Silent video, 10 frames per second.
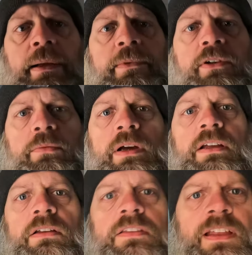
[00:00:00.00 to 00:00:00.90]
I'm doing
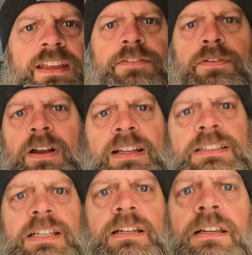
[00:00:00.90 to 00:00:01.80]
well, thank you for
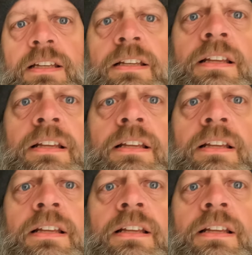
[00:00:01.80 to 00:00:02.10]
asking.